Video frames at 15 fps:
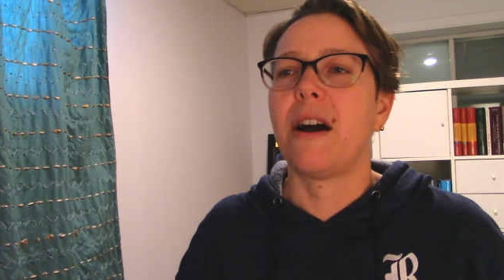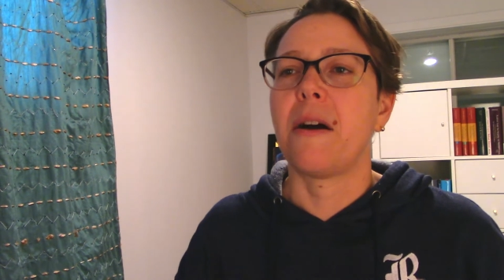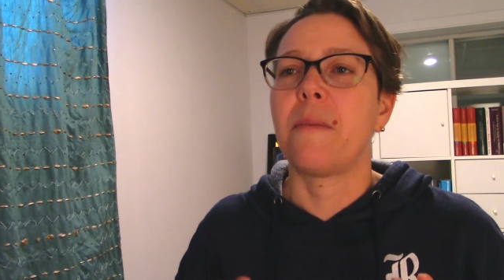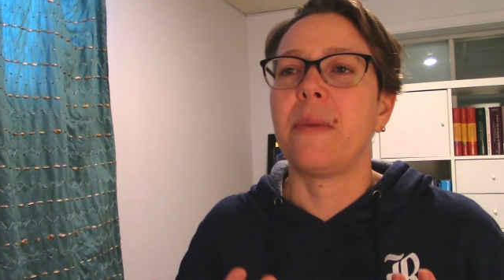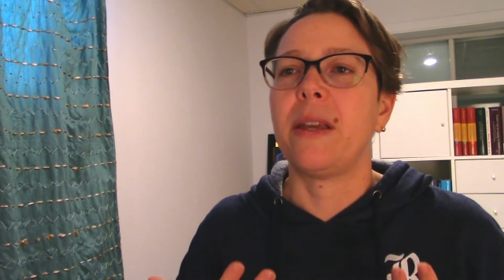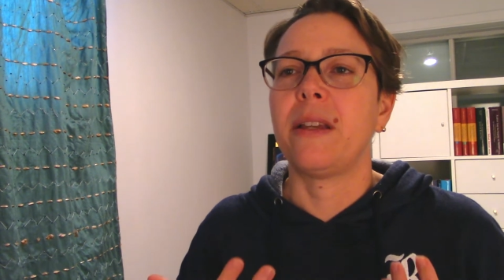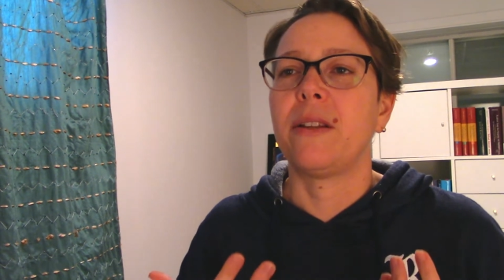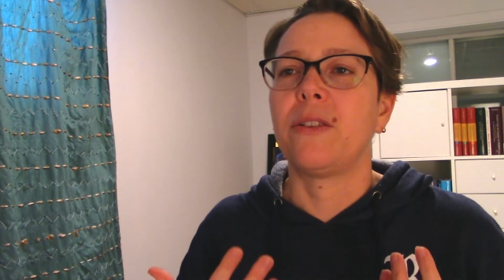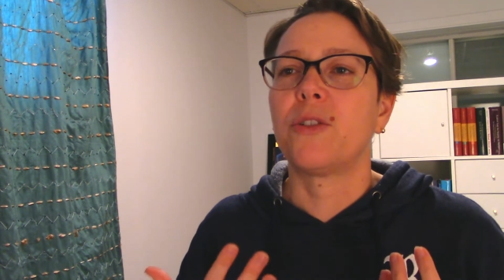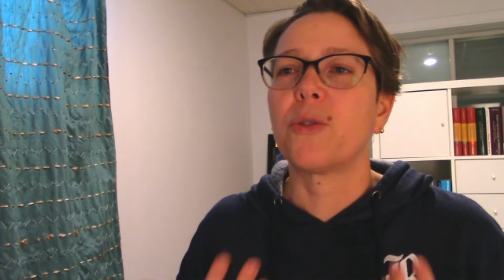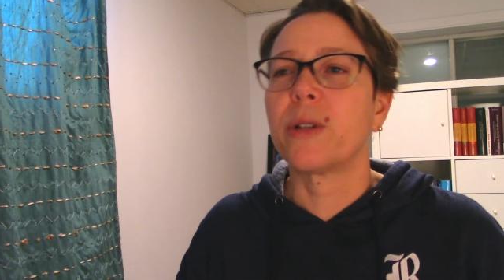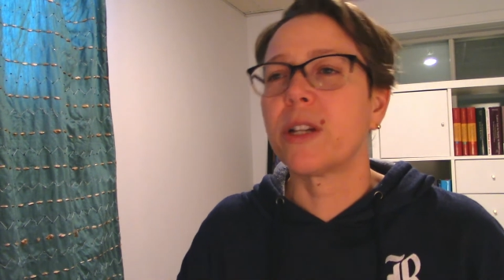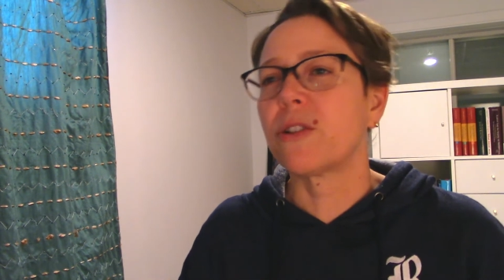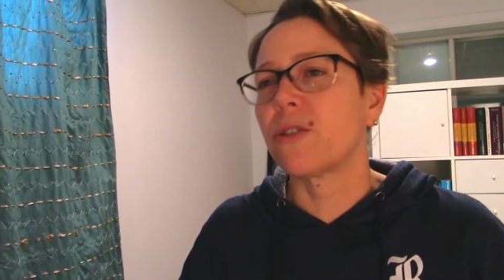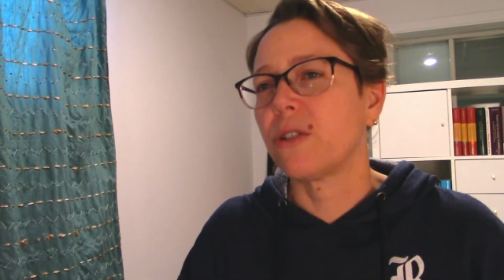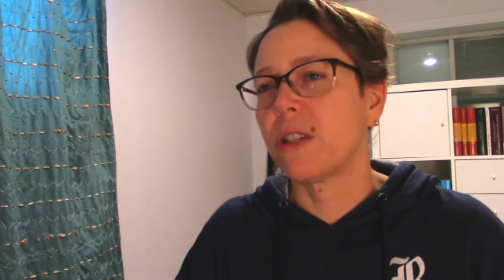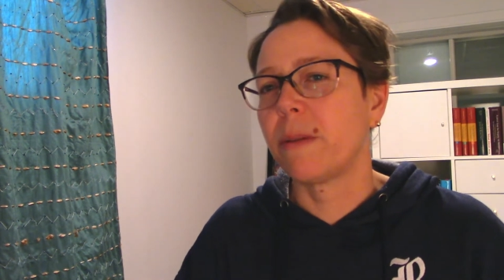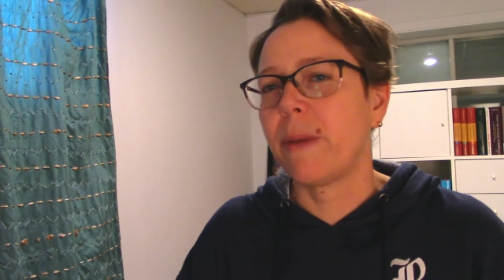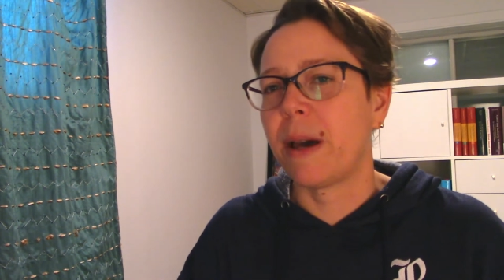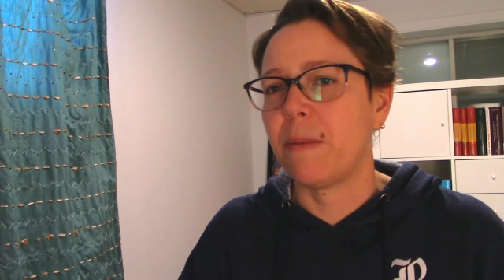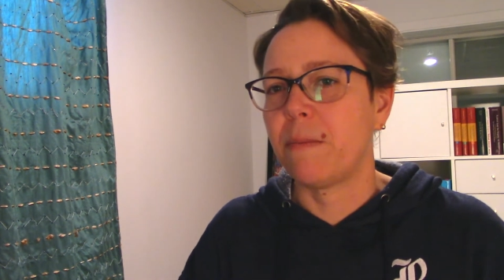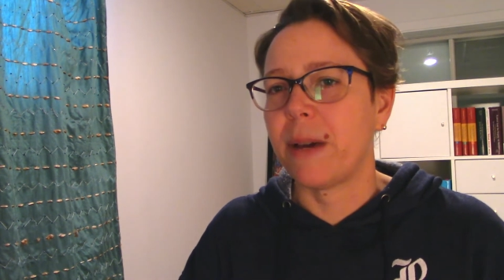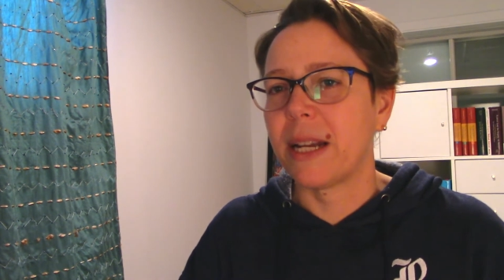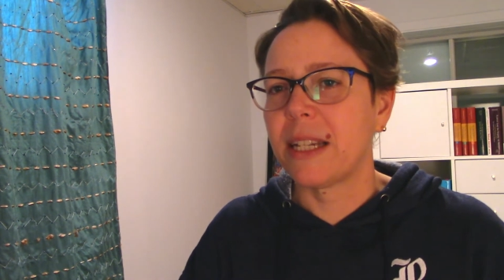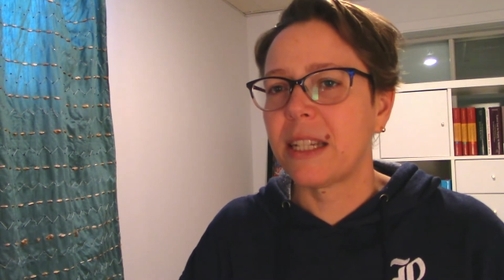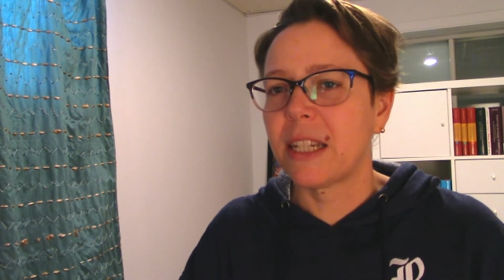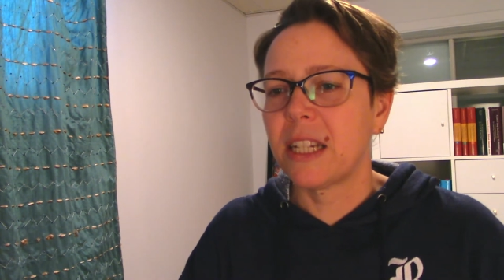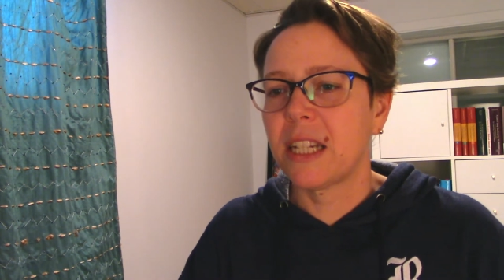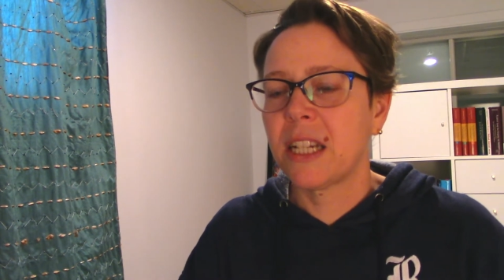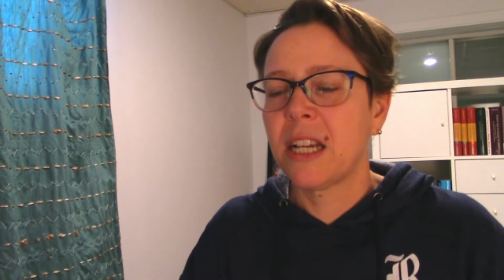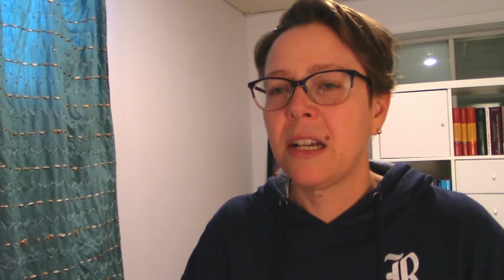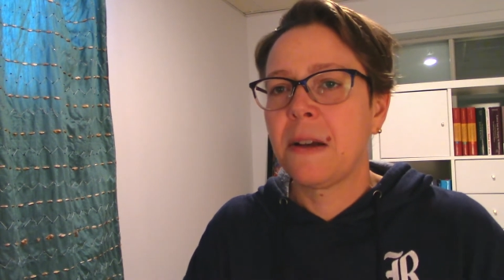in traditional Tibetan medicine